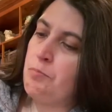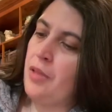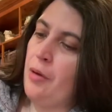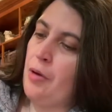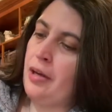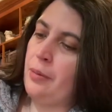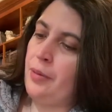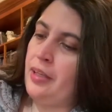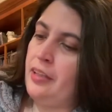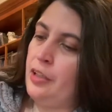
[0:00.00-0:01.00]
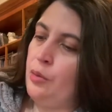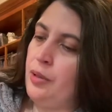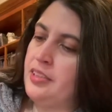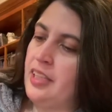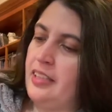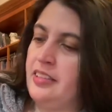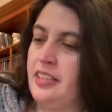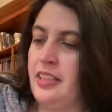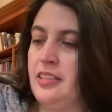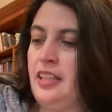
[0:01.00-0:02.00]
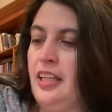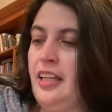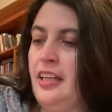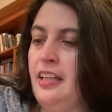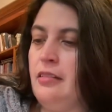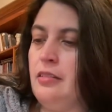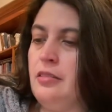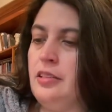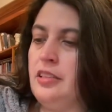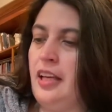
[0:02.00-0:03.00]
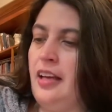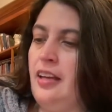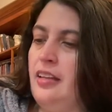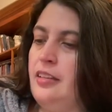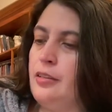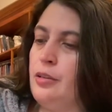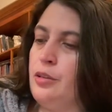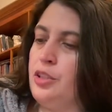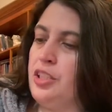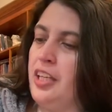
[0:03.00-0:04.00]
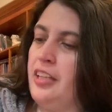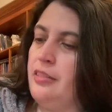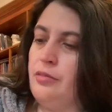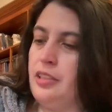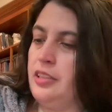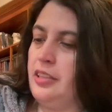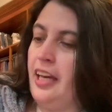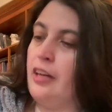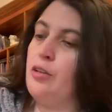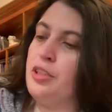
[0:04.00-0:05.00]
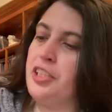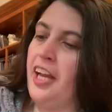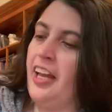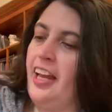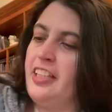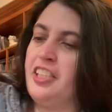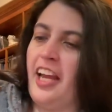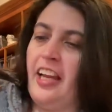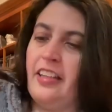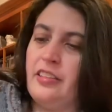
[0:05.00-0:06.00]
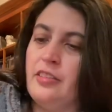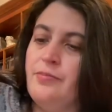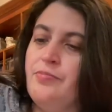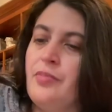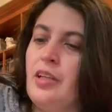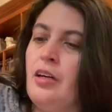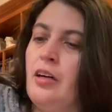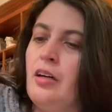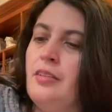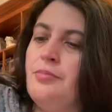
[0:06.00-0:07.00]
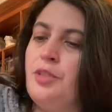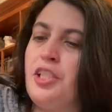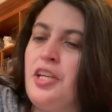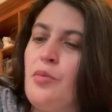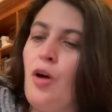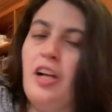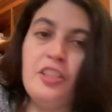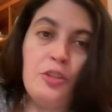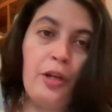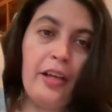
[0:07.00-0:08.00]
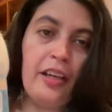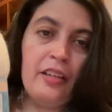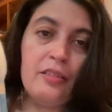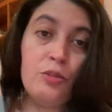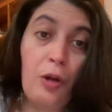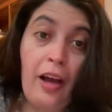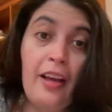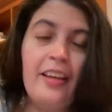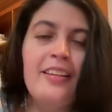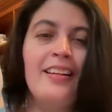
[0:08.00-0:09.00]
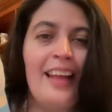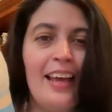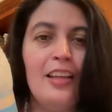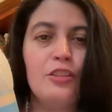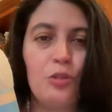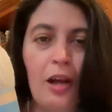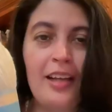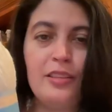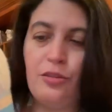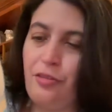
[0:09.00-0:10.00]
They recommend a US size 6 knitting needles and a crochet H8 hook, machine wash, lay flat